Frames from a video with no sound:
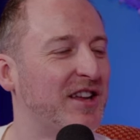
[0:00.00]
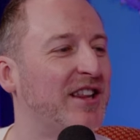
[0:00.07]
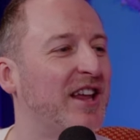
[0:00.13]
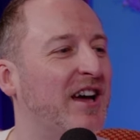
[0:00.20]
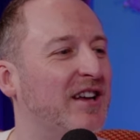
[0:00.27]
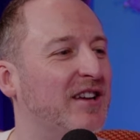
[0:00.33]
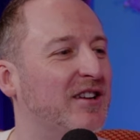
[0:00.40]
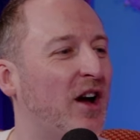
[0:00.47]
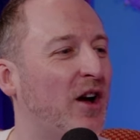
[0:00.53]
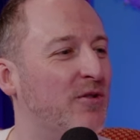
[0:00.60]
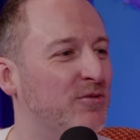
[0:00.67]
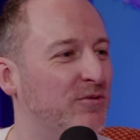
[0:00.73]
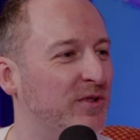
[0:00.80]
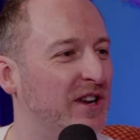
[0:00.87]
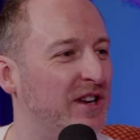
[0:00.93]
like that
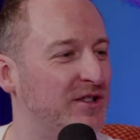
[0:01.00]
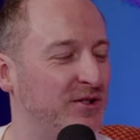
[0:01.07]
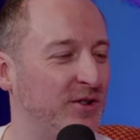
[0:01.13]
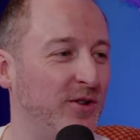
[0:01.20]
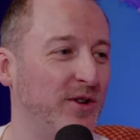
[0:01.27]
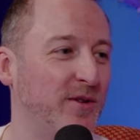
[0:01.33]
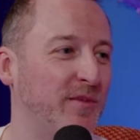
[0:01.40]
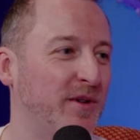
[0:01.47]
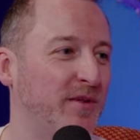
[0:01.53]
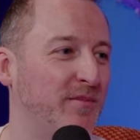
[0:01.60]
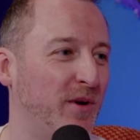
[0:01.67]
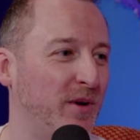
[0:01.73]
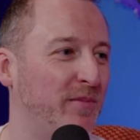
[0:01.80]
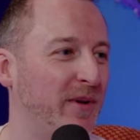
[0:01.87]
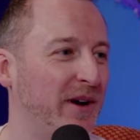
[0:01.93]
outrage talking about
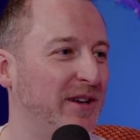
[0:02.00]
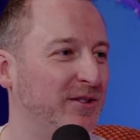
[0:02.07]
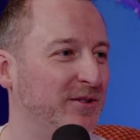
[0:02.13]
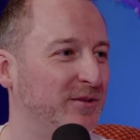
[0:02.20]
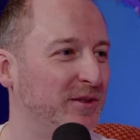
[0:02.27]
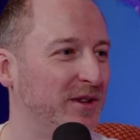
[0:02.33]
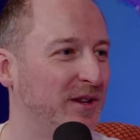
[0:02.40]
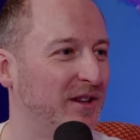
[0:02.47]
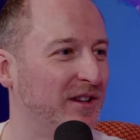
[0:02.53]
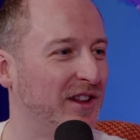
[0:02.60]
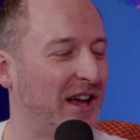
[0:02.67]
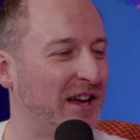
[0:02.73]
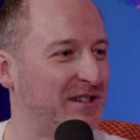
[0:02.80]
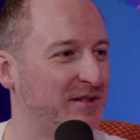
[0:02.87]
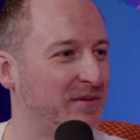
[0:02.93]
Pop Idol when the
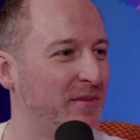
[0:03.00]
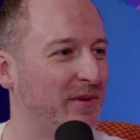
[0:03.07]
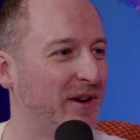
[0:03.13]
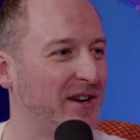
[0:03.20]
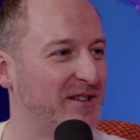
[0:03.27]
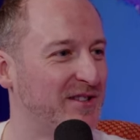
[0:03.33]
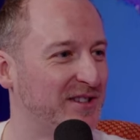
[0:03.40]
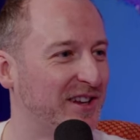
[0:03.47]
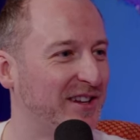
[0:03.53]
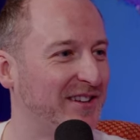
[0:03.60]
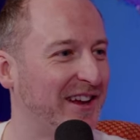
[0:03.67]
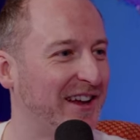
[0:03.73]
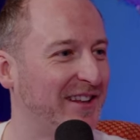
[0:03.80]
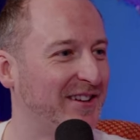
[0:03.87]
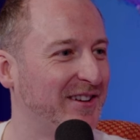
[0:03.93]
lassie with Britain's Got
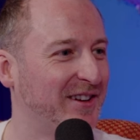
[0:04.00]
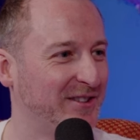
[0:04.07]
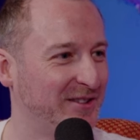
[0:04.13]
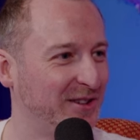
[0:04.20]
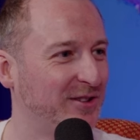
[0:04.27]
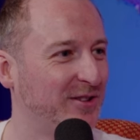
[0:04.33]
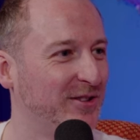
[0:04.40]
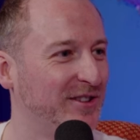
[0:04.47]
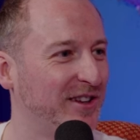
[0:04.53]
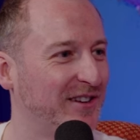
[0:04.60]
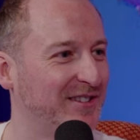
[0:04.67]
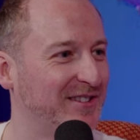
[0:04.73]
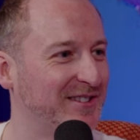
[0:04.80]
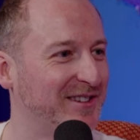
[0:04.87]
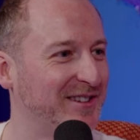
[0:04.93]
Talent had the two
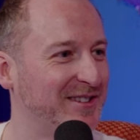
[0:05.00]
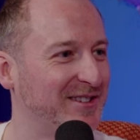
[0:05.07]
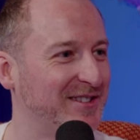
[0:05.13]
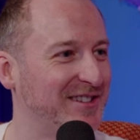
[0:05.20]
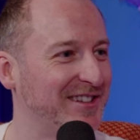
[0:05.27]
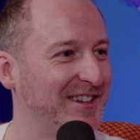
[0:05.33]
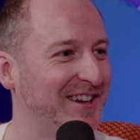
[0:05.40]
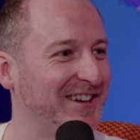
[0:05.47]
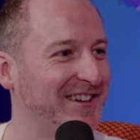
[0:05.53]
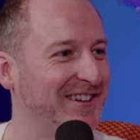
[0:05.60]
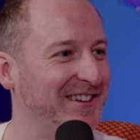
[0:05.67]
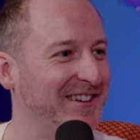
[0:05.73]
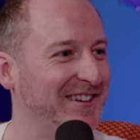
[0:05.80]
dogs. Did you see that?